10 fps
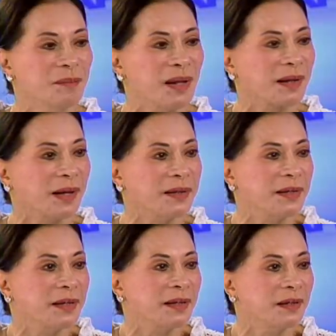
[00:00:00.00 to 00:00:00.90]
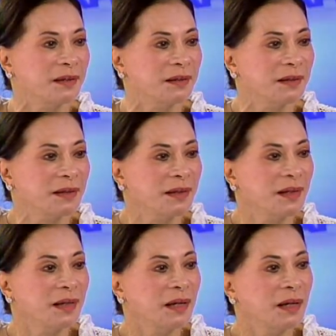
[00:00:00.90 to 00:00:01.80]
How do you know they don't want
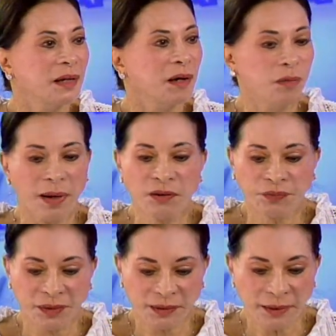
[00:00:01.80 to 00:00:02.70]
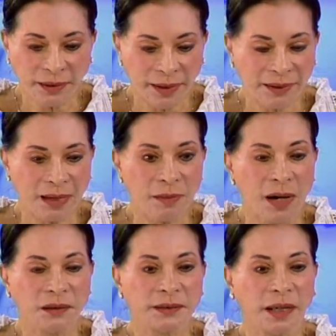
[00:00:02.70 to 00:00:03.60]
you there? Well, firstly, they came
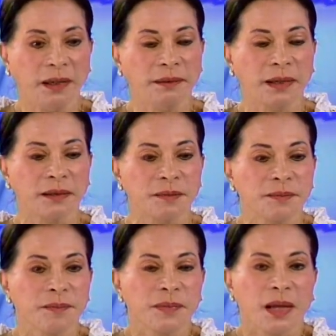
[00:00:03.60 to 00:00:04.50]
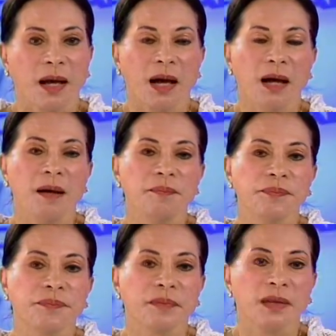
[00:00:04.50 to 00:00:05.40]
out saying that
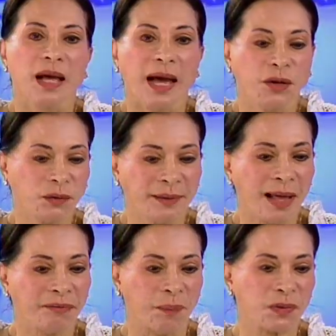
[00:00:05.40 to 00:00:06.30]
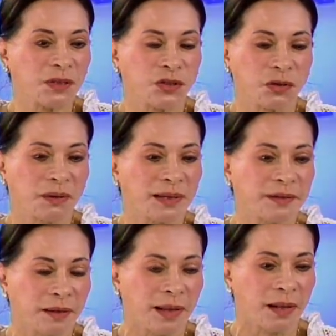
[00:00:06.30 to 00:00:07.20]
um, I couldn't have a position. La,
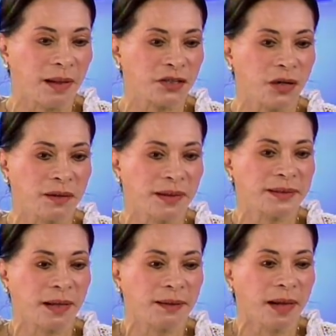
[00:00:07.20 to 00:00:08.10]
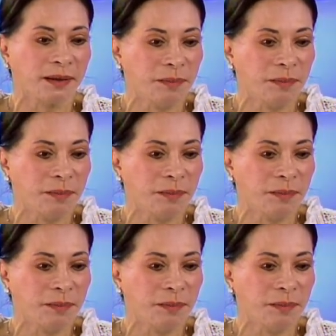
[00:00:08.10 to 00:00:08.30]
La, La Sherda said that.